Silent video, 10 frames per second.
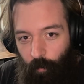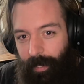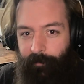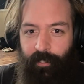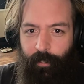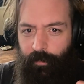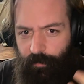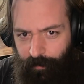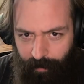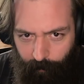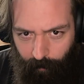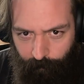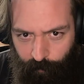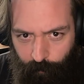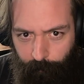We have to conceal our
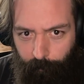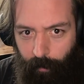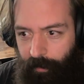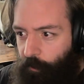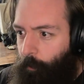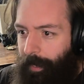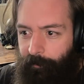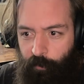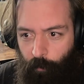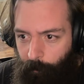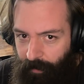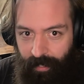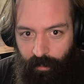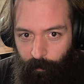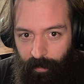true thoughts. We have to
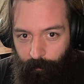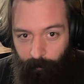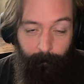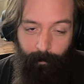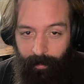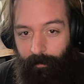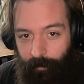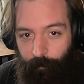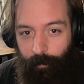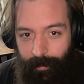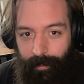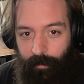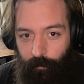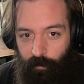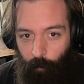appease people. He literally did
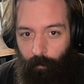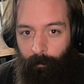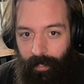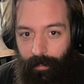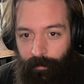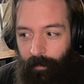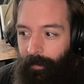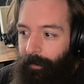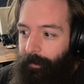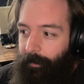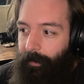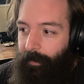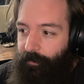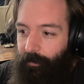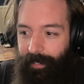use the word appease.
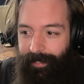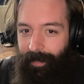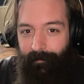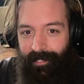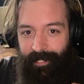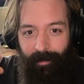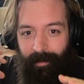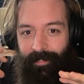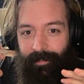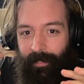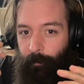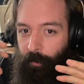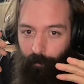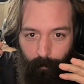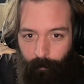So Kevin DeYoung is like
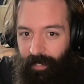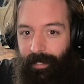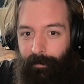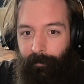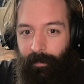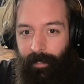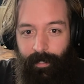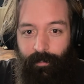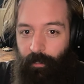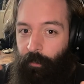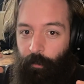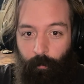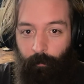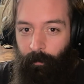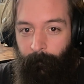pure Big Eva. He's a
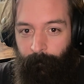goon.